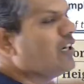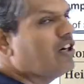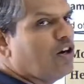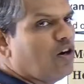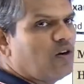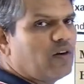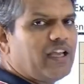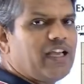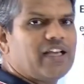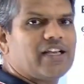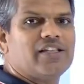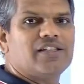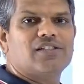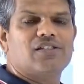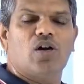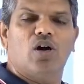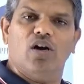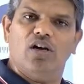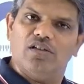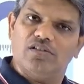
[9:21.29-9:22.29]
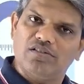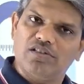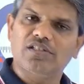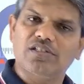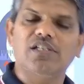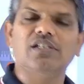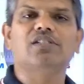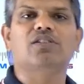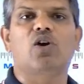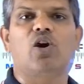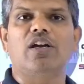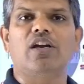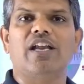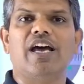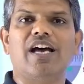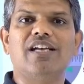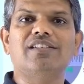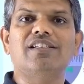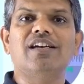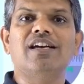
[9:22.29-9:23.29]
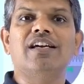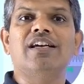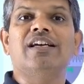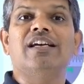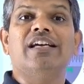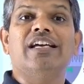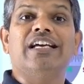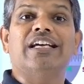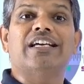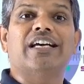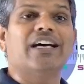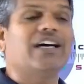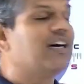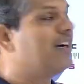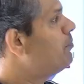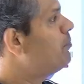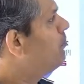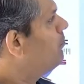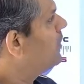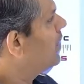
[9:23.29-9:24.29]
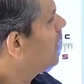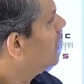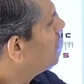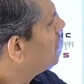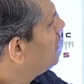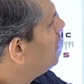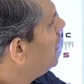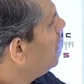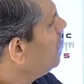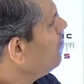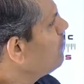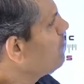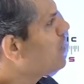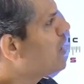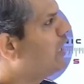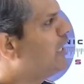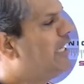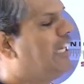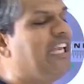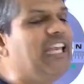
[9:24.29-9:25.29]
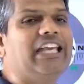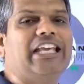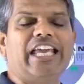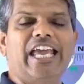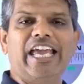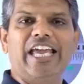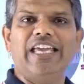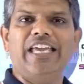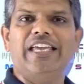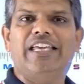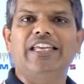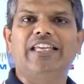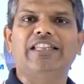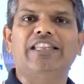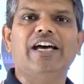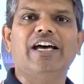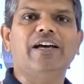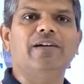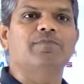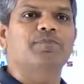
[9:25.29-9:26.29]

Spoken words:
Okay, so this is called as the decay in the